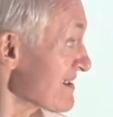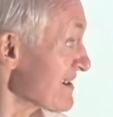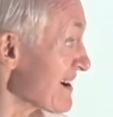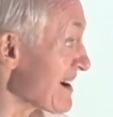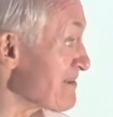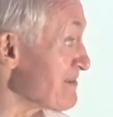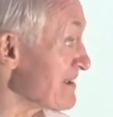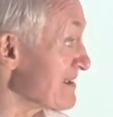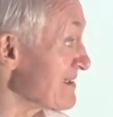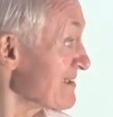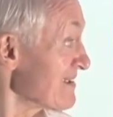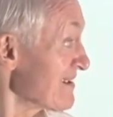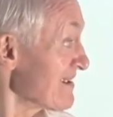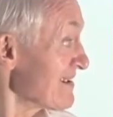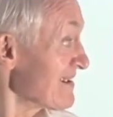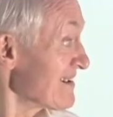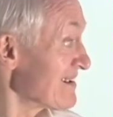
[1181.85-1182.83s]
I mean,
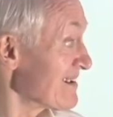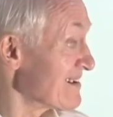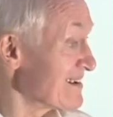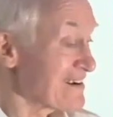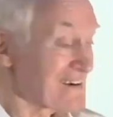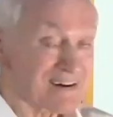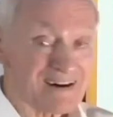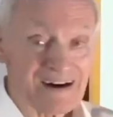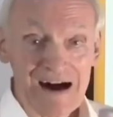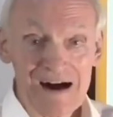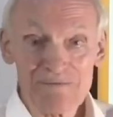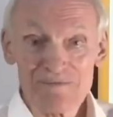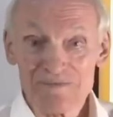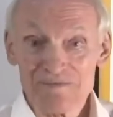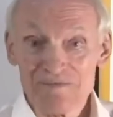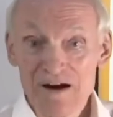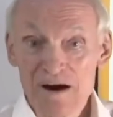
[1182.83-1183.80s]
uh, how,
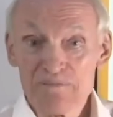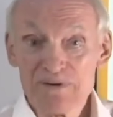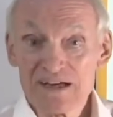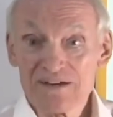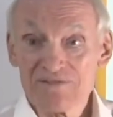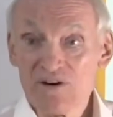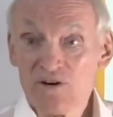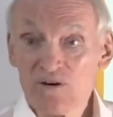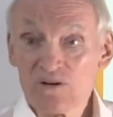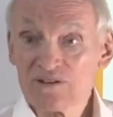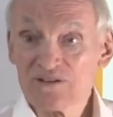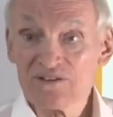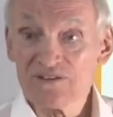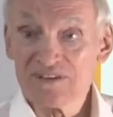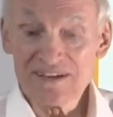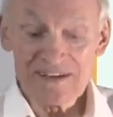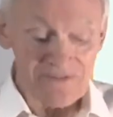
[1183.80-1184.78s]
how big of a hole do you
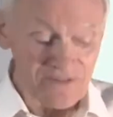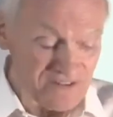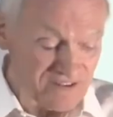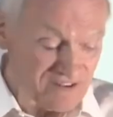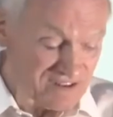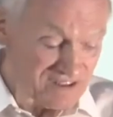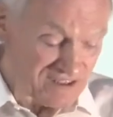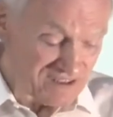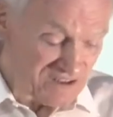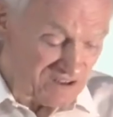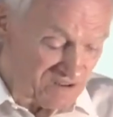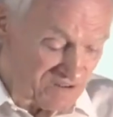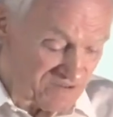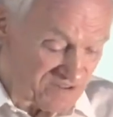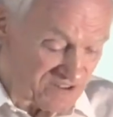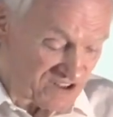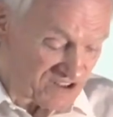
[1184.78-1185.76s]
need for a little
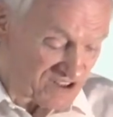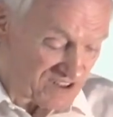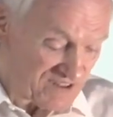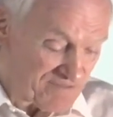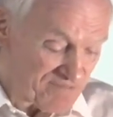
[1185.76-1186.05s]
goldfish?